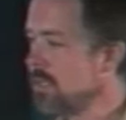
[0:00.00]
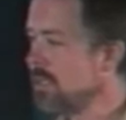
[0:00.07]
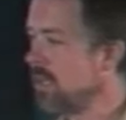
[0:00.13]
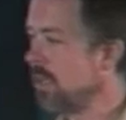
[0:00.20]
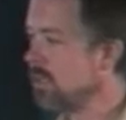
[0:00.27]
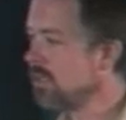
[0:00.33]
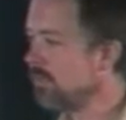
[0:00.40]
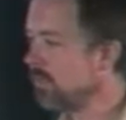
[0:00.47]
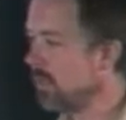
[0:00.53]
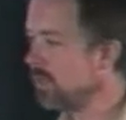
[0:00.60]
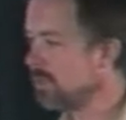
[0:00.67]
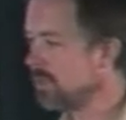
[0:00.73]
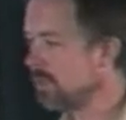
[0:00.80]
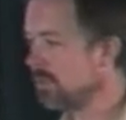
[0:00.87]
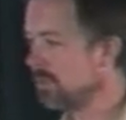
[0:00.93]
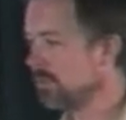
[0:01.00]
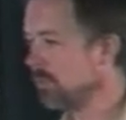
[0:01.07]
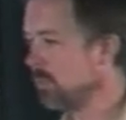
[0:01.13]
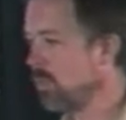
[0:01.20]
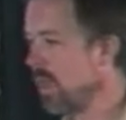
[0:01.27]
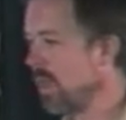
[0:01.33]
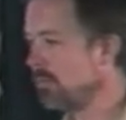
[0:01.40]
site,
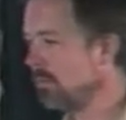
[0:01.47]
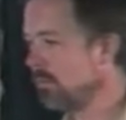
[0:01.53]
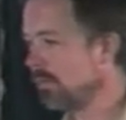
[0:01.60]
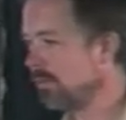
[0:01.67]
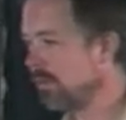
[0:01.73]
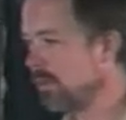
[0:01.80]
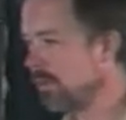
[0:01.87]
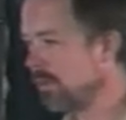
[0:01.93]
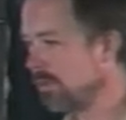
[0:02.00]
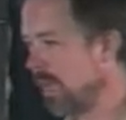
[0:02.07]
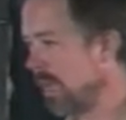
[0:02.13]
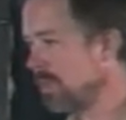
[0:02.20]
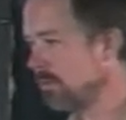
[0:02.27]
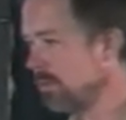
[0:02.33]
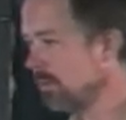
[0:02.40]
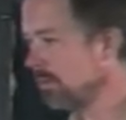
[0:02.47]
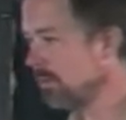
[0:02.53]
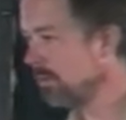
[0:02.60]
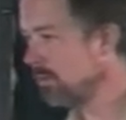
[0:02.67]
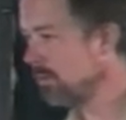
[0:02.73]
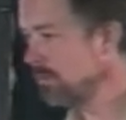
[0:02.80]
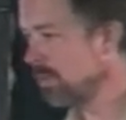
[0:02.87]
finding where all of the edible
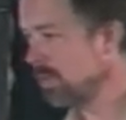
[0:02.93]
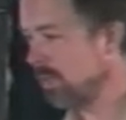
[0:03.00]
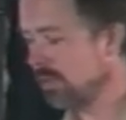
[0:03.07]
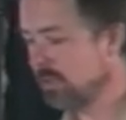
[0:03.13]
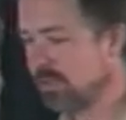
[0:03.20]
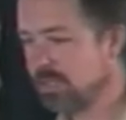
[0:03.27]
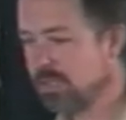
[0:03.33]
foods are.